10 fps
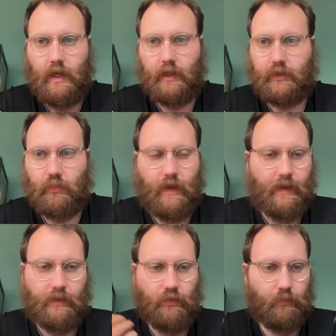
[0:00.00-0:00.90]

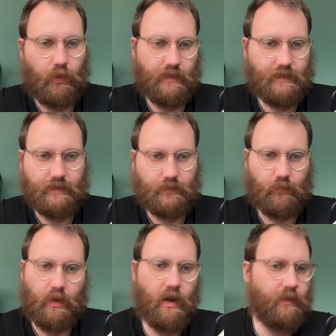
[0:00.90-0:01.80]
creating a new process.
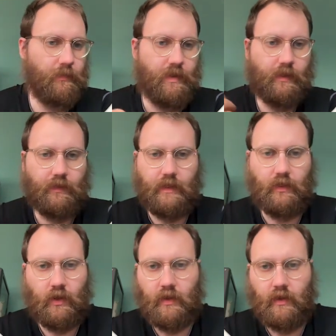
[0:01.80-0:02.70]
We're not immediately
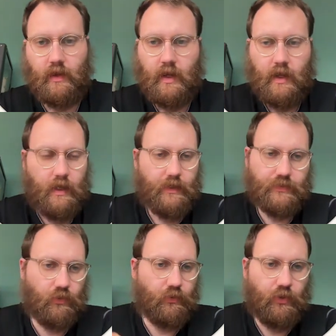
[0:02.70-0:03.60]
gonna
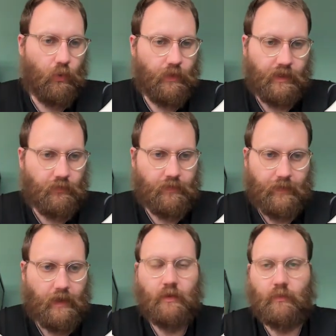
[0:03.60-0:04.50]
start coding
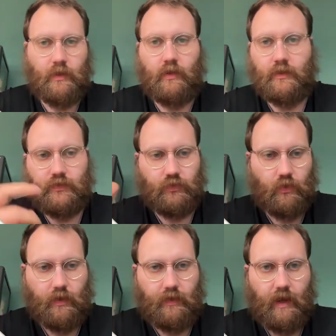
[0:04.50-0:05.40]
everything. We're going to
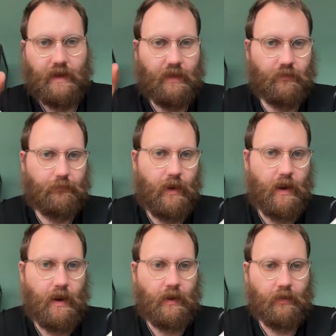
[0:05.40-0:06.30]
start
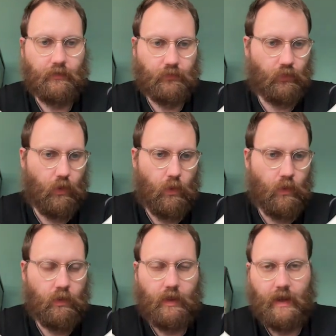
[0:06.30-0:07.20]
identifying the
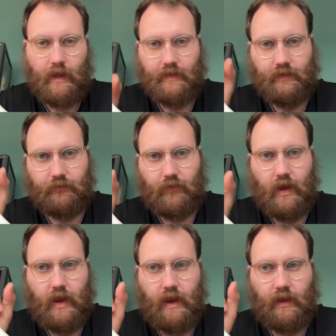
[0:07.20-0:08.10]
goal and
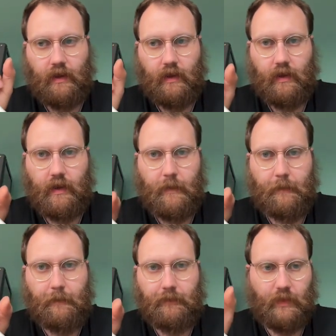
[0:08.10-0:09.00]
identifying
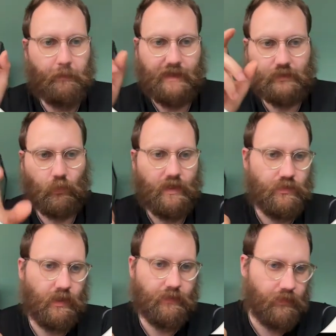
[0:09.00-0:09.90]
the best way
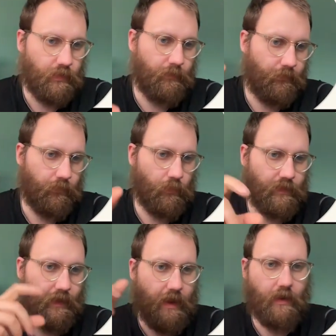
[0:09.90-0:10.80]
to get there before we
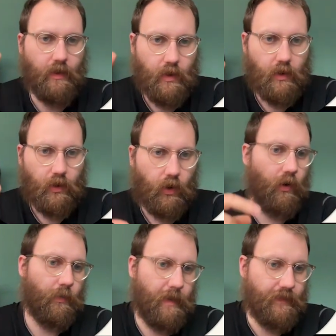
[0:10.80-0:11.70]
then
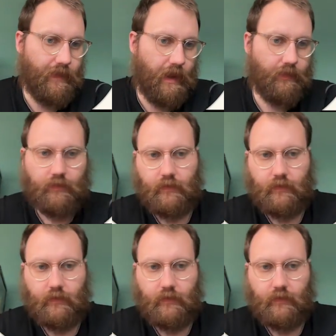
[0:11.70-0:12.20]
automate that